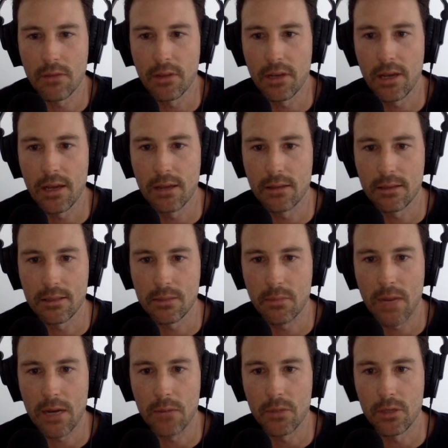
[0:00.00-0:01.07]
at the end of the day it
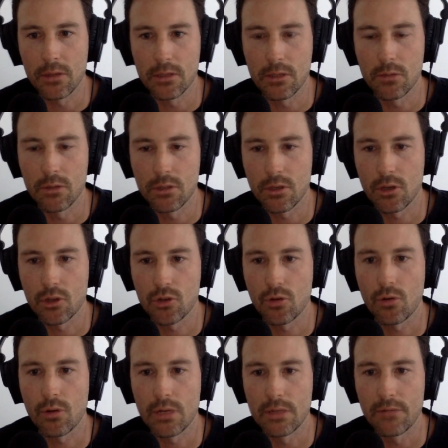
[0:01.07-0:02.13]
doesn't matter because he was
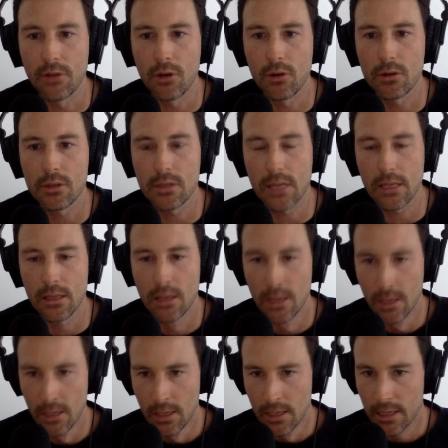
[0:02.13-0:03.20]
so strong in his values and
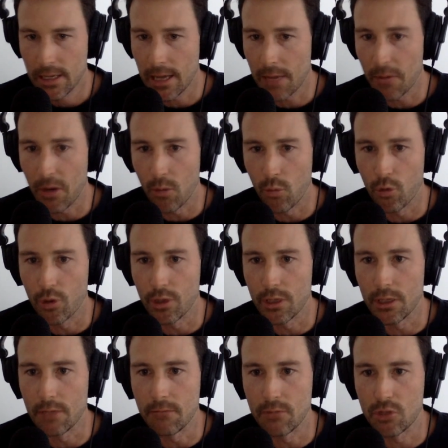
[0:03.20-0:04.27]
that came out yeah.
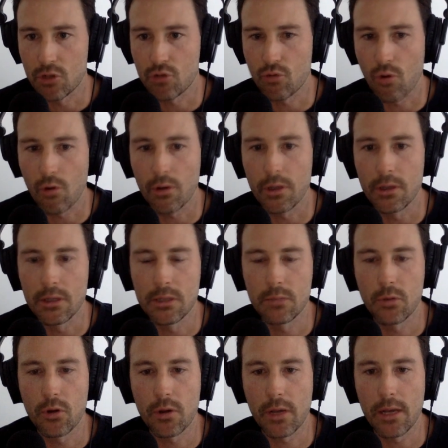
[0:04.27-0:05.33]
really strongly
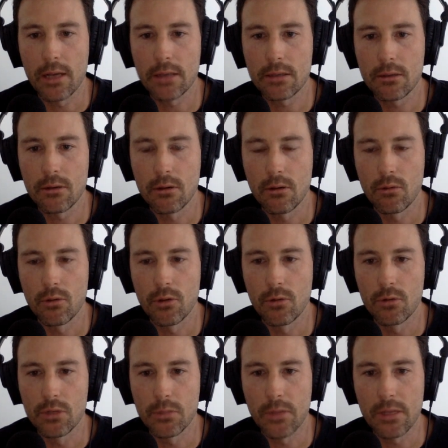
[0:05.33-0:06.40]
in this podcast, and I, I,
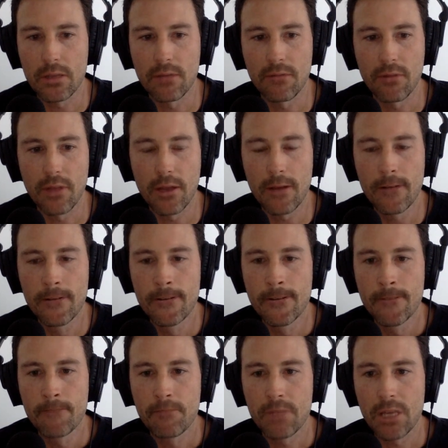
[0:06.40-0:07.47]
really respect him for
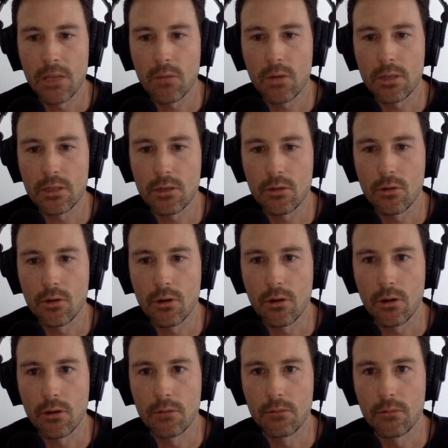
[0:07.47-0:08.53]
that. The other one
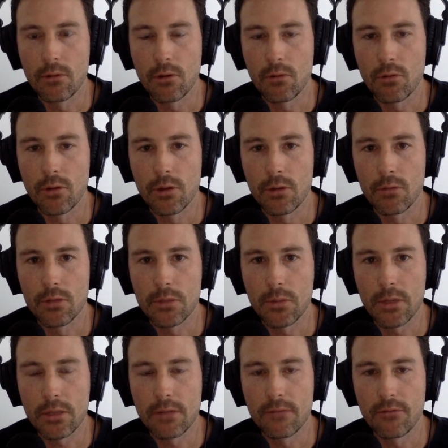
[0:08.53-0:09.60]
too, I, I, I
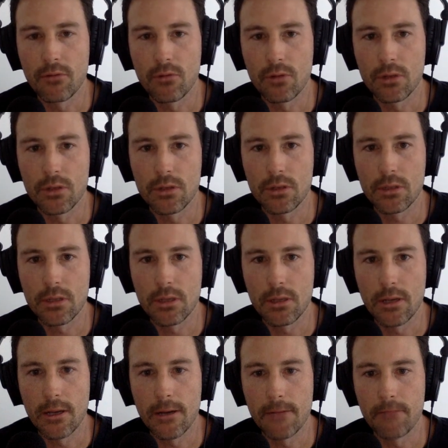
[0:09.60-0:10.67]
really respect him for is
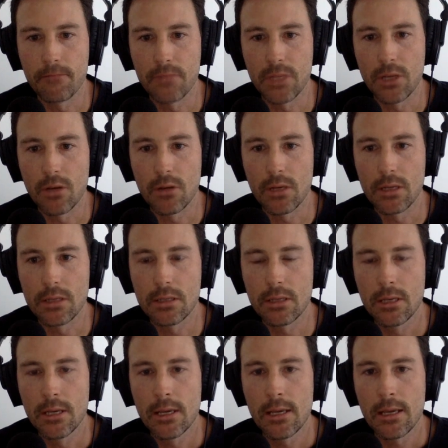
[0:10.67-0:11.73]
just uh, um, you know
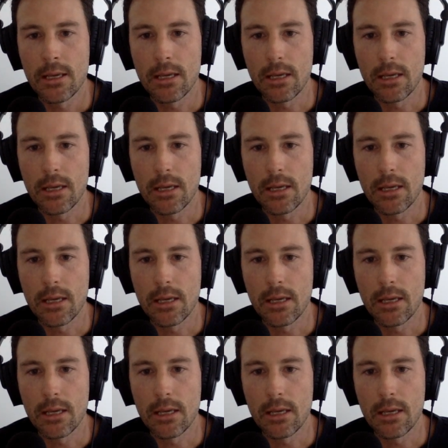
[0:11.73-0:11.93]
he's